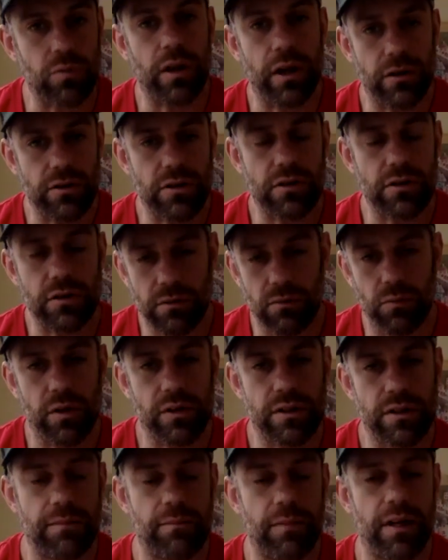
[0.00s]
Those that
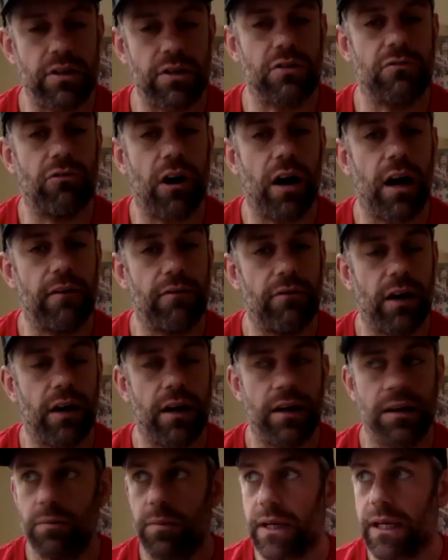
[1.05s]
what Tim mentioned right right
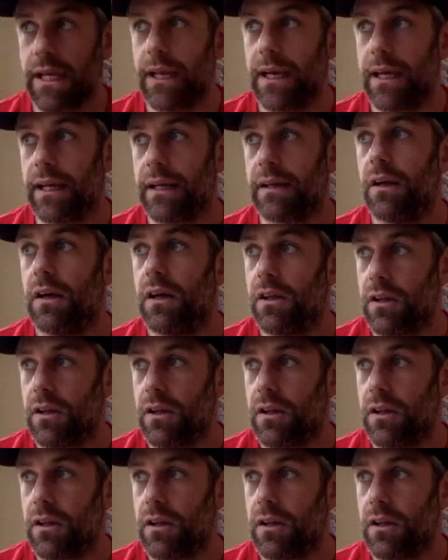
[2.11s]
at the beginning.